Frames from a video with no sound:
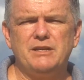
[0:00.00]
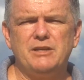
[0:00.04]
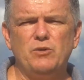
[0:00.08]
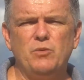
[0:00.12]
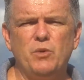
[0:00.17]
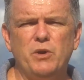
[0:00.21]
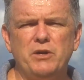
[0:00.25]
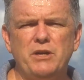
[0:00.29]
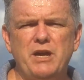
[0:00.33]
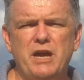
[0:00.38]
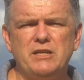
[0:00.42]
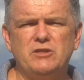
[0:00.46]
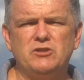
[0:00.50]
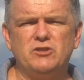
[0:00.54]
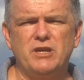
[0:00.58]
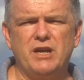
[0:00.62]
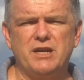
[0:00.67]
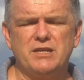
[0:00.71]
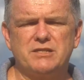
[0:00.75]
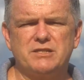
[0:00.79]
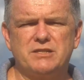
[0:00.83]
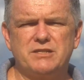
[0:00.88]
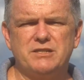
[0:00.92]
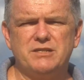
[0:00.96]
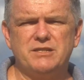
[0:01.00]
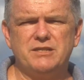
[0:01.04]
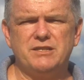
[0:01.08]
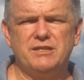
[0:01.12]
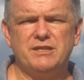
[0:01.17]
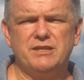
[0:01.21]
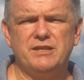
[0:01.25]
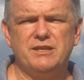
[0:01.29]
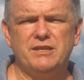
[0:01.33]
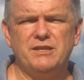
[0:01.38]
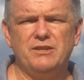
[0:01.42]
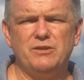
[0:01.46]
you want to adjust
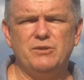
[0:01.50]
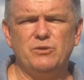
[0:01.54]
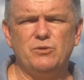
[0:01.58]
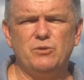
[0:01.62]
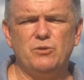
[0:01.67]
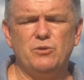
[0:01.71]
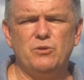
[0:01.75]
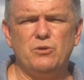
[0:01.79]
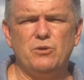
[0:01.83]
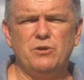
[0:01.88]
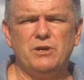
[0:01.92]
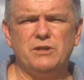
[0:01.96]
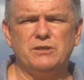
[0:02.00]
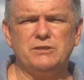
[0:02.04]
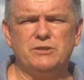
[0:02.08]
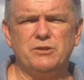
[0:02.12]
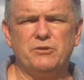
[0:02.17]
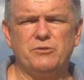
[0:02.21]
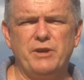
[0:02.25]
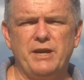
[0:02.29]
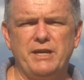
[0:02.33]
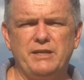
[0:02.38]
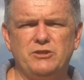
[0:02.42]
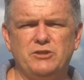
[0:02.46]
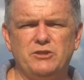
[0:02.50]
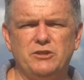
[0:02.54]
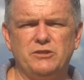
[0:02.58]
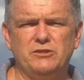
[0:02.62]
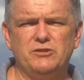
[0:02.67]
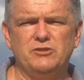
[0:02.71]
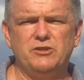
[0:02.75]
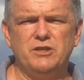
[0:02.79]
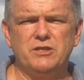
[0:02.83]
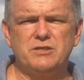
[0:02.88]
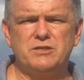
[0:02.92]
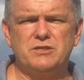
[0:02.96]
your
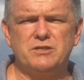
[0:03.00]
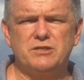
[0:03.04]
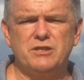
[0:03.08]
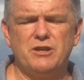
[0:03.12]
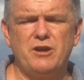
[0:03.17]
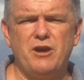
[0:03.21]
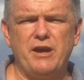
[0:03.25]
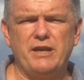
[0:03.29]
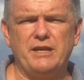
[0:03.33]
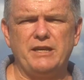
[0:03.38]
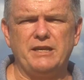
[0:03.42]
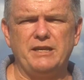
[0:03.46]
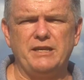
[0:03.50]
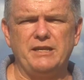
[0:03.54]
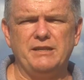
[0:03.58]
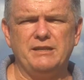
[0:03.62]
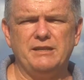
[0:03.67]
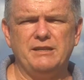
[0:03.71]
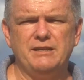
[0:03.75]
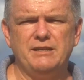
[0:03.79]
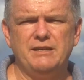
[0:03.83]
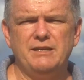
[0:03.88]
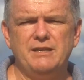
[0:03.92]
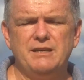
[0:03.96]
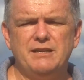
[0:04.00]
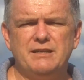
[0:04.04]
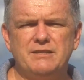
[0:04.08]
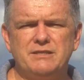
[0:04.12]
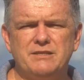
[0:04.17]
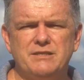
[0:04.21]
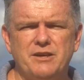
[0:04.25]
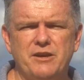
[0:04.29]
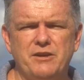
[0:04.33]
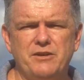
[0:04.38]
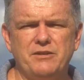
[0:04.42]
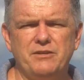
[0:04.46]
direction just slightly.
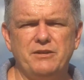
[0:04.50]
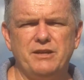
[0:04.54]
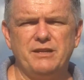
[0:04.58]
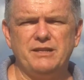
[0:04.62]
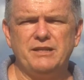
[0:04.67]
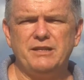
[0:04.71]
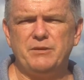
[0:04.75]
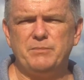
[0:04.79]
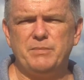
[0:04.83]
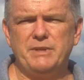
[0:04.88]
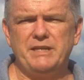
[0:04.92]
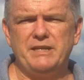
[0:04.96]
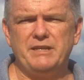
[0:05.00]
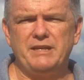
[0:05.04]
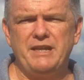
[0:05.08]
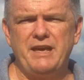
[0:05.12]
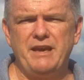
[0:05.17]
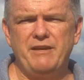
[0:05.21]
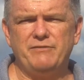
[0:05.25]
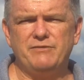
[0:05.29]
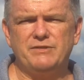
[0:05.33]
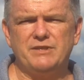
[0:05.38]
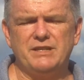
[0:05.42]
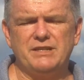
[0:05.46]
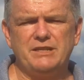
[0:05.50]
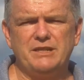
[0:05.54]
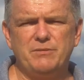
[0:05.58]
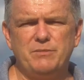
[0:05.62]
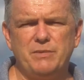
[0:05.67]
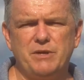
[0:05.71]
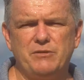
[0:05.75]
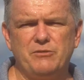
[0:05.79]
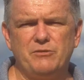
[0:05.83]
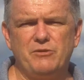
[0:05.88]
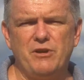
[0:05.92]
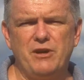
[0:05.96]
So a little bit left, a
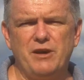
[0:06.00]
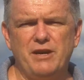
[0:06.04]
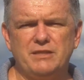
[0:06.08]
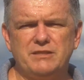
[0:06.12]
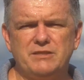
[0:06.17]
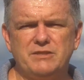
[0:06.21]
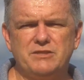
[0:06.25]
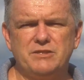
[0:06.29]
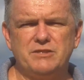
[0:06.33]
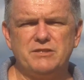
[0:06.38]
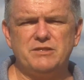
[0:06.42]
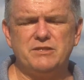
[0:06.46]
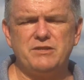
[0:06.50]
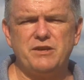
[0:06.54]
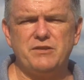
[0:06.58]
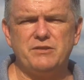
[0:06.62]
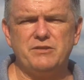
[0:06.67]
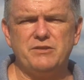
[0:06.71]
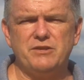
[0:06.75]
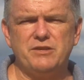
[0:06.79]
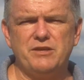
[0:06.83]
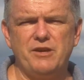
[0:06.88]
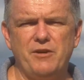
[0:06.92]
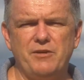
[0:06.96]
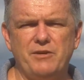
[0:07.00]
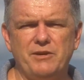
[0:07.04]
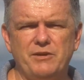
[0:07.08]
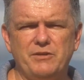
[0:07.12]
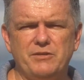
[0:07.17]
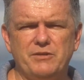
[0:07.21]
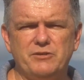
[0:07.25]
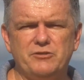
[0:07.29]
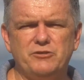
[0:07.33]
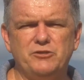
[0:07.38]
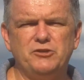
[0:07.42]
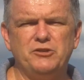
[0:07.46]
little bit right, just so that you're
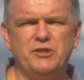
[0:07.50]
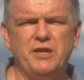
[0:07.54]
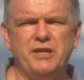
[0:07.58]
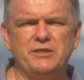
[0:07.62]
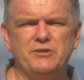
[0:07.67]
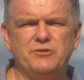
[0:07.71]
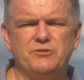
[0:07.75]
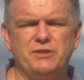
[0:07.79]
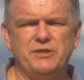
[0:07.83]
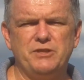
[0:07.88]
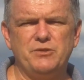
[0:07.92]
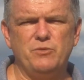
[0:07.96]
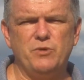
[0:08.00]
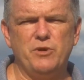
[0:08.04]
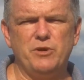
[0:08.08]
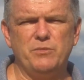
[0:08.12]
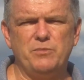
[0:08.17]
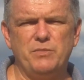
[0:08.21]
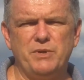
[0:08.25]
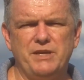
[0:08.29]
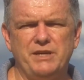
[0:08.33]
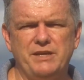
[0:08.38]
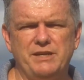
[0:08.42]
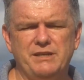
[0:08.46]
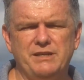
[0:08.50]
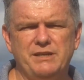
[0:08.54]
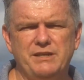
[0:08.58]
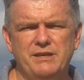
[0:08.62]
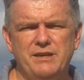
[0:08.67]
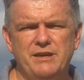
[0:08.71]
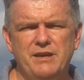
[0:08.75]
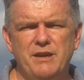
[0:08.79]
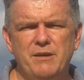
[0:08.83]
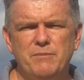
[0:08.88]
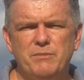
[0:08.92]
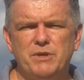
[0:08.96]
going on the trajectory you want to be.
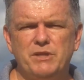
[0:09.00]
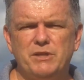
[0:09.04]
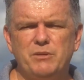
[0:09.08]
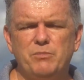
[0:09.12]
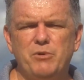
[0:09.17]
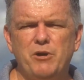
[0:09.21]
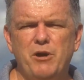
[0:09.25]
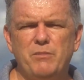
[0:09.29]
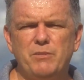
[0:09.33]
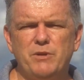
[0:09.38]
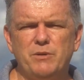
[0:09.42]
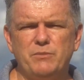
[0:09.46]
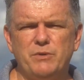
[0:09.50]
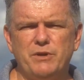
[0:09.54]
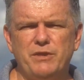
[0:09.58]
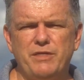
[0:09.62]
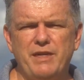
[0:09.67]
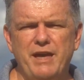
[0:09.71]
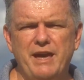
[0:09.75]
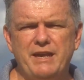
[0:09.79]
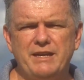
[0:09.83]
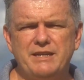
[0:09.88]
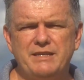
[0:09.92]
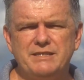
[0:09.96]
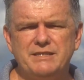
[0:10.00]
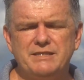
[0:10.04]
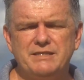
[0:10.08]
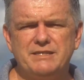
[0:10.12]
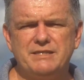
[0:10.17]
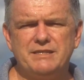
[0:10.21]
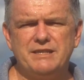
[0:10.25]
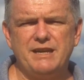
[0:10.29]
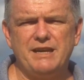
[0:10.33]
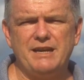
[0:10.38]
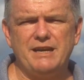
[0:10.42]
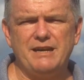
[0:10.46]
But the problem with that
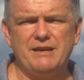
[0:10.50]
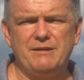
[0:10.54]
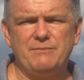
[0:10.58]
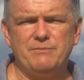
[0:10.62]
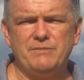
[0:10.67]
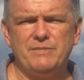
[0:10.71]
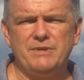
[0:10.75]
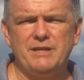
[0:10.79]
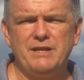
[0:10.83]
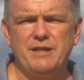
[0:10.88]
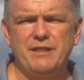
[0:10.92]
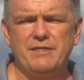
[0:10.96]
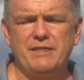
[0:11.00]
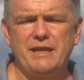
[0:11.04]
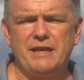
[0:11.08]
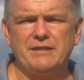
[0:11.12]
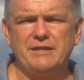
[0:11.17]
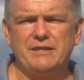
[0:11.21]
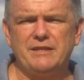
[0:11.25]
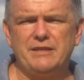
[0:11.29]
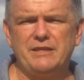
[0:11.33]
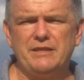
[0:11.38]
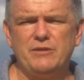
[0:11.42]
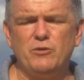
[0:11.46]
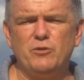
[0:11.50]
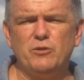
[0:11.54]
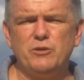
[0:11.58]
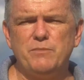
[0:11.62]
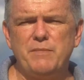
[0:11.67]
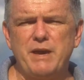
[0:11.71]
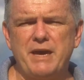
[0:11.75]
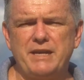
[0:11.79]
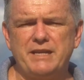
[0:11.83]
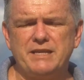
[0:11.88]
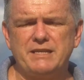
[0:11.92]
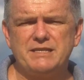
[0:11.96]
is that the
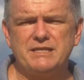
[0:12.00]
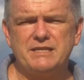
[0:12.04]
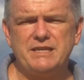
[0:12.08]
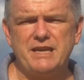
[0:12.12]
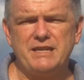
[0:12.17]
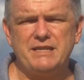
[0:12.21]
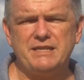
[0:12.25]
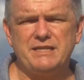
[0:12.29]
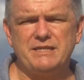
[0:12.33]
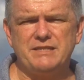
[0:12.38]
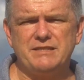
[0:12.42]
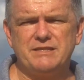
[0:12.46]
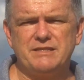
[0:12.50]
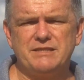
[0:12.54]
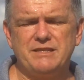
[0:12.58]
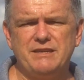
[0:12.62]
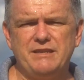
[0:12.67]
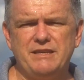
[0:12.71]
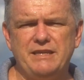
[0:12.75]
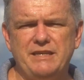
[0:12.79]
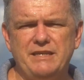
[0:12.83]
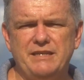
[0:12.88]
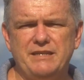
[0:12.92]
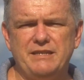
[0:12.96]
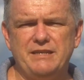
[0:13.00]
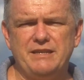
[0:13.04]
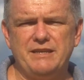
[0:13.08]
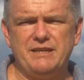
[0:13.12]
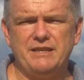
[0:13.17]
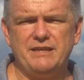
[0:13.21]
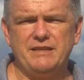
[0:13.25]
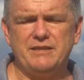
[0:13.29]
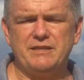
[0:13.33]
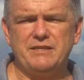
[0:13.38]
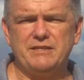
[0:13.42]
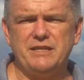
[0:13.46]
automatic settings in
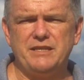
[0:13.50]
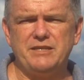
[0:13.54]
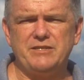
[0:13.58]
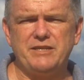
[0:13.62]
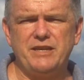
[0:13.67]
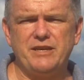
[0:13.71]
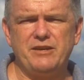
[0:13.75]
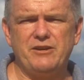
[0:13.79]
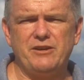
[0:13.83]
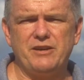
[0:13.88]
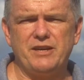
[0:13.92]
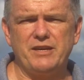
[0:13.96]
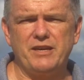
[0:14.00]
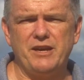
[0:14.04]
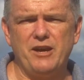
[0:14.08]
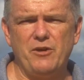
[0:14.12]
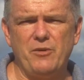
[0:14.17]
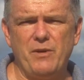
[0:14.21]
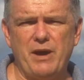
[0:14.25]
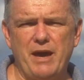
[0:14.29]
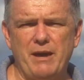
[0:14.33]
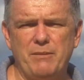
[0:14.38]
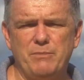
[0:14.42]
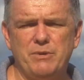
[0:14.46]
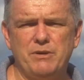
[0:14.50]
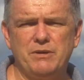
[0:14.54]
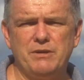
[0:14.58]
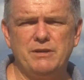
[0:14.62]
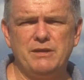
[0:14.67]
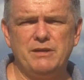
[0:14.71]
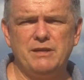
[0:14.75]
the DJI Go app